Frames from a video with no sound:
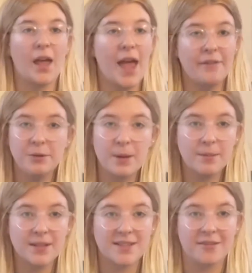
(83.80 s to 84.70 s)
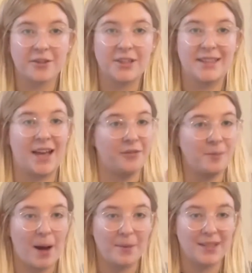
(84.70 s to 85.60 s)
Every baby is different, every
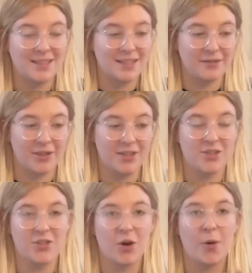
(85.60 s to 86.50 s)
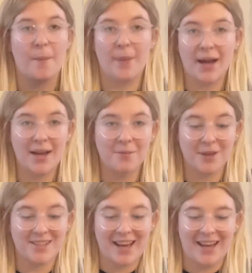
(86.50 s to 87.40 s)
mommy is different, so my
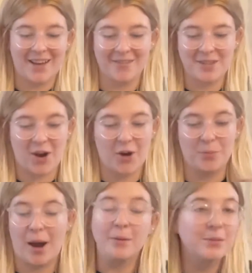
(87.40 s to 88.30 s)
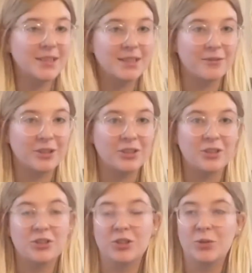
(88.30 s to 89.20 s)
must-haves are probably different
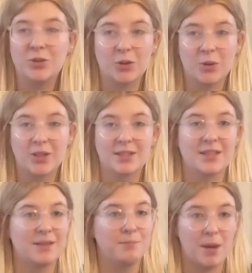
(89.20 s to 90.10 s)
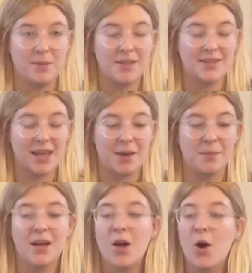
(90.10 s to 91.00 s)
to yours, maybe the same,
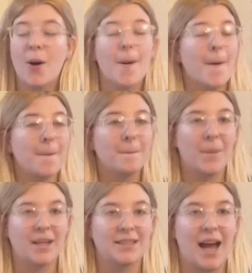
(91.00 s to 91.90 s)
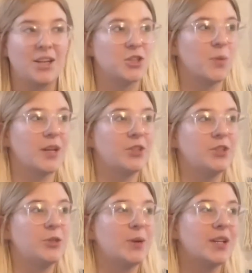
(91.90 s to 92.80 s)
but I just wanted
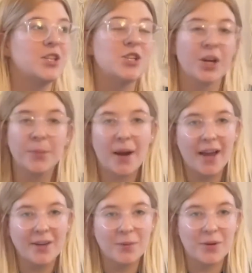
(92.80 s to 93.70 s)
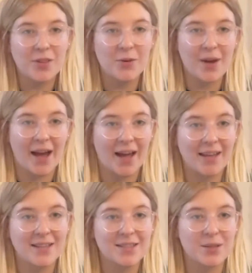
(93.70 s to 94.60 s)
to share mine with you
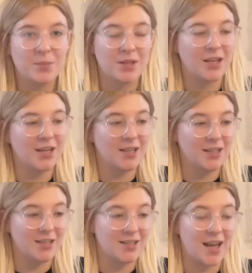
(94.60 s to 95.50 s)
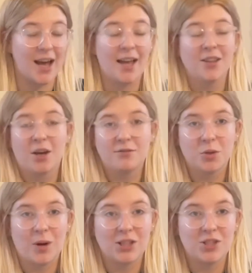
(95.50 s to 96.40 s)
guys because I love to
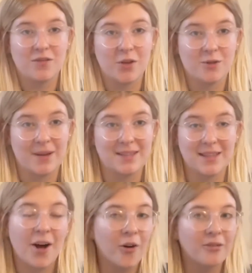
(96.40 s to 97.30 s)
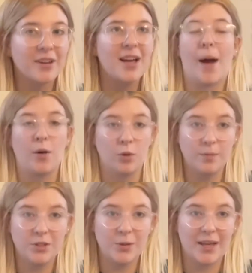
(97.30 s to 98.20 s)
watch these videos myself. I will be
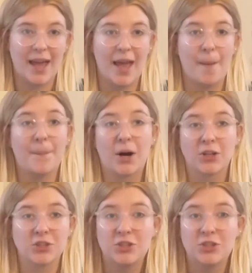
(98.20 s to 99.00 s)
doing a part